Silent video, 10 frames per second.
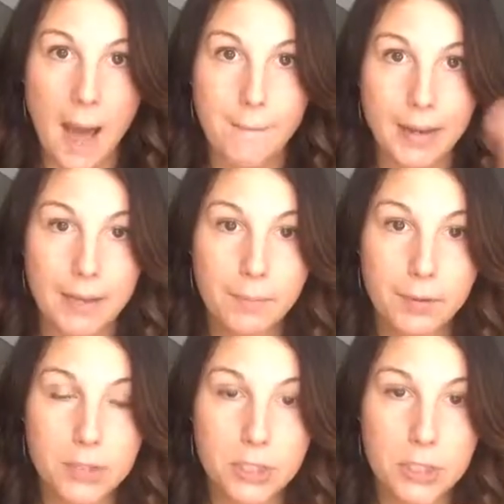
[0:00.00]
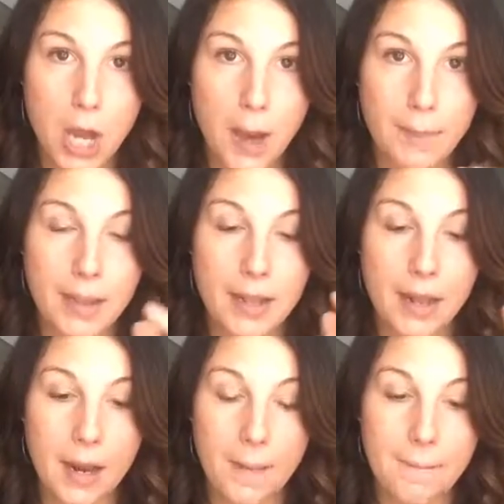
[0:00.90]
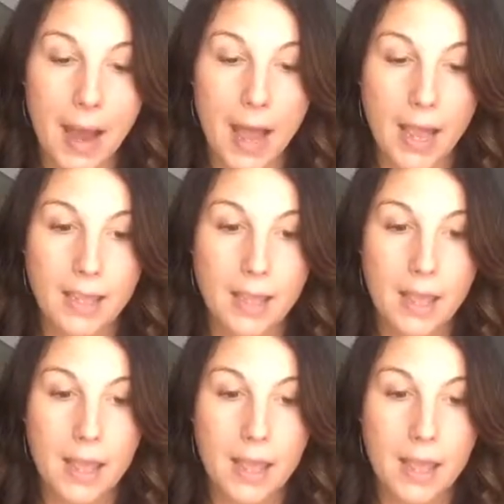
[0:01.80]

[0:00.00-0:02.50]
Pin post to the top in my